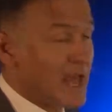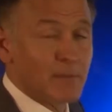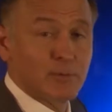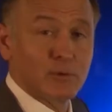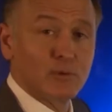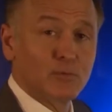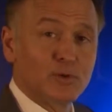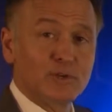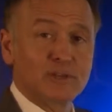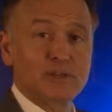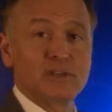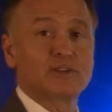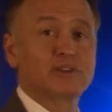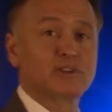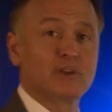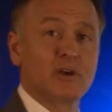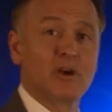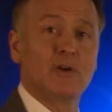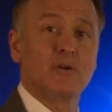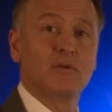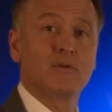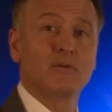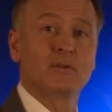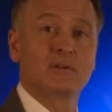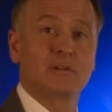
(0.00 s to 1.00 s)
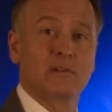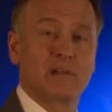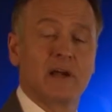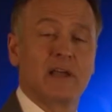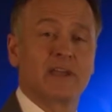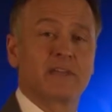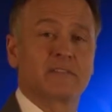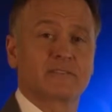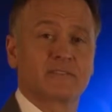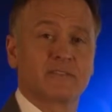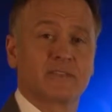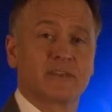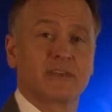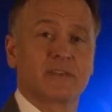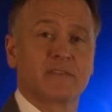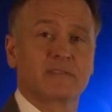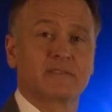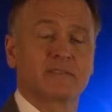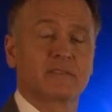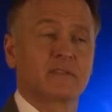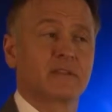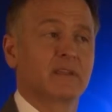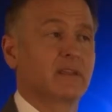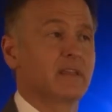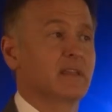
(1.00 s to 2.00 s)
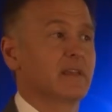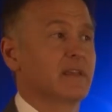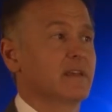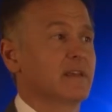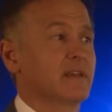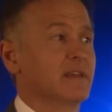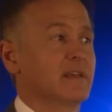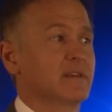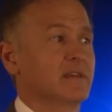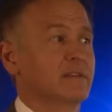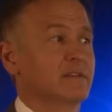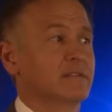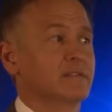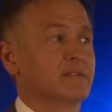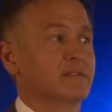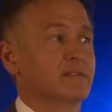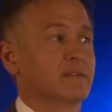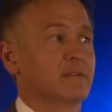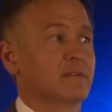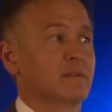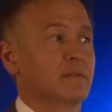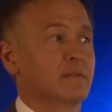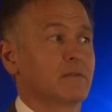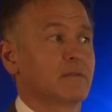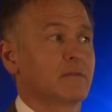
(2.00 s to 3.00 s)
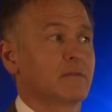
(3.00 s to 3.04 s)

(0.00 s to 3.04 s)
to happen when you show clients this is